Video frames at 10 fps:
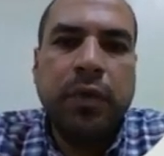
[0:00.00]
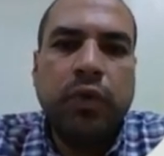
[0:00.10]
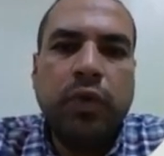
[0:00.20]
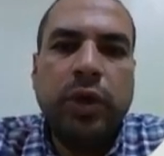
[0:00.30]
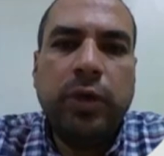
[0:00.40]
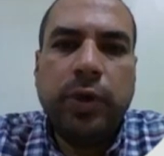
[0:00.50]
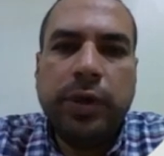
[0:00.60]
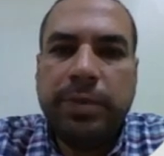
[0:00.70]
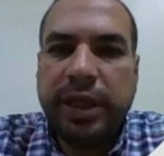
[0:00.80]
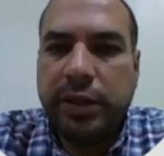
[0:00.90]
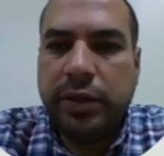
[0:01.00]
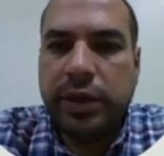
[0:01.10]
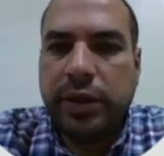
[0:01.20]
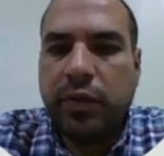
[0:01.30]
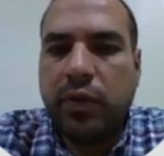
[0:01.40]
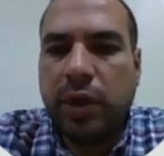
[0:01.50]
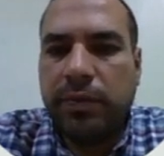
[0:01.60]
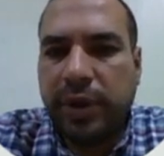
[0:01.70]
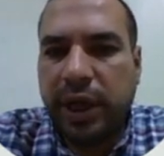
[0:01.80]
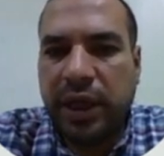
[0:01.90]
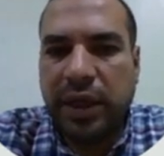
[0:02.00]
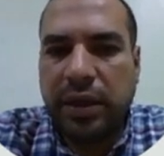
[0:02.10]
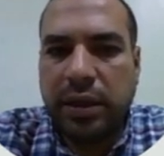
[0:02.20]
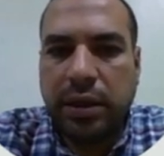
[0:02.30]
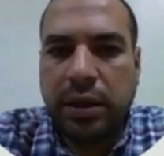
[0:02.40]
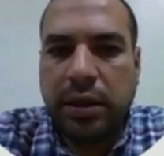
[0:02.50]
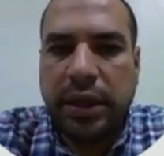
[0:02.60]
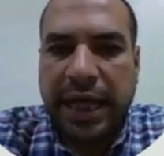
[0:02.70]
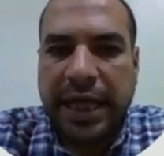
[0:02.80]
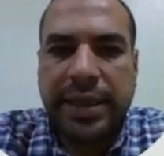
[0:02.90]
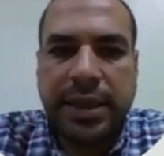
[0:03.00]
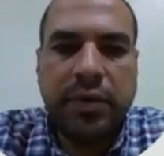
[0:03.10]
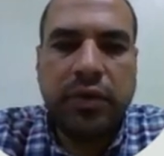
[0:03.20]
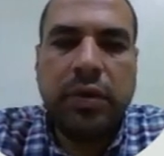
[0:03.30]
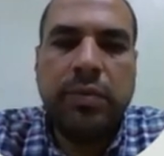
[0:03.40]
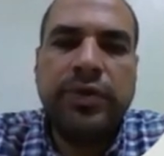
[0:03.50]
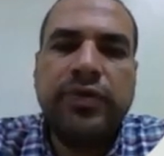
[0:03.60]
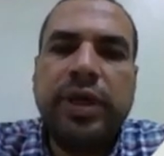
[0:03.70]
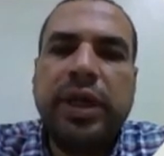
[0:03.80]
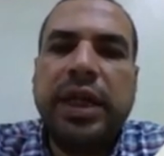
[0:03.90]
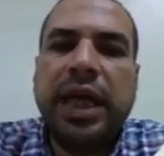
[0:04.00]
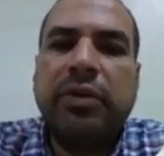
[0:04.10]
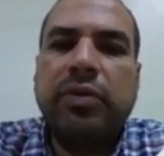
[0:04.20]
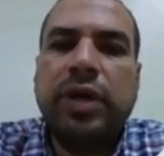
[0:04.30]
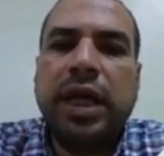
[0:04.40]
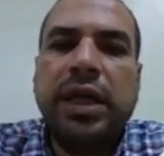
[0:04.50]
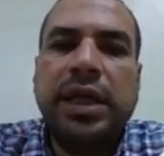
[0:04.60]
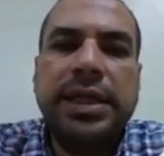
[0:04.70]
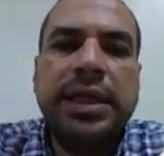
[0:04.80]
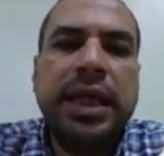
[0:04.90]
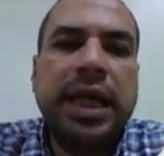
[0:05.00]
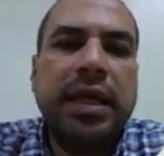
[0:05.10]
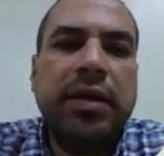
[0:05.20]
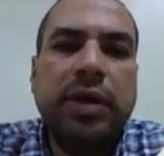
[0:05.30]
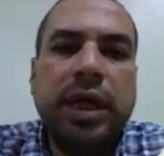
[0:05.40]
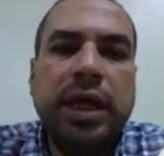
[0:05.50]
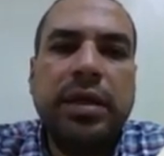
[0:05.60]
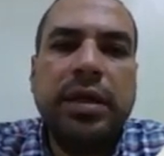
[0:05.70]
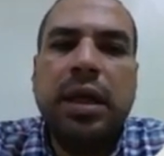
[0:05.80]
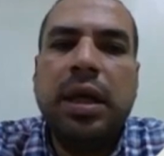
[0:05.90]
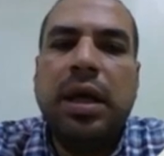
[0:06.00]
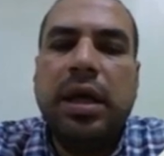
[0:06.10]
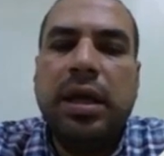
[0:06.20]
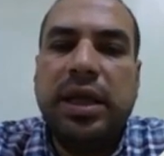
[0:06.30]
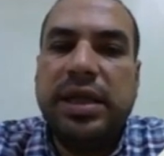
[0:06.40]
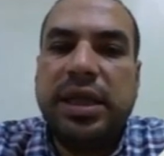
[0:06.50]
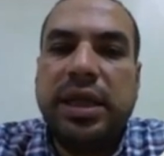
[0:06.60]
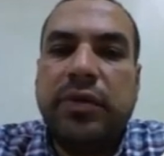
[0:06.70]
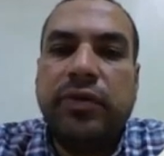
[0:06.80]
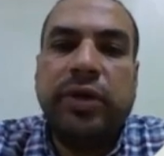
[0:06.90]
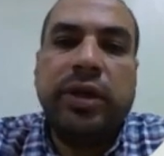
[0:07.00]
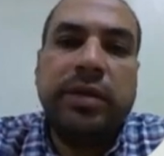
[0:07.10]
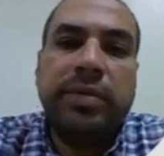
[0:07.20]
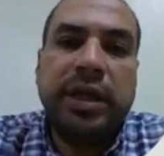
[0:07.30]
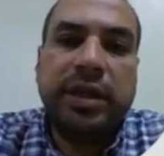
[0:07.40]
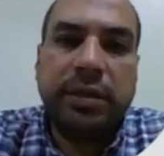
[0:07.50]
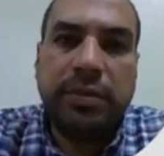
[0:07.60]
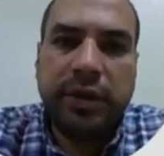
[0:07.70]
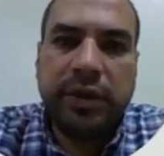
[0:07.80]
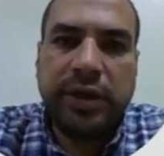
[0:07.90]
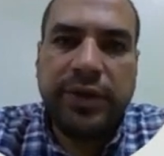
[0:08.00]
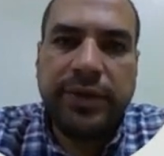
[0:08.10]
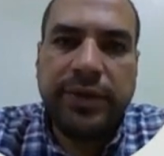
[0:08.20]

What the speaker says: We will be using one brand X to demonstrate how you can easily calculate these key reliability metrics.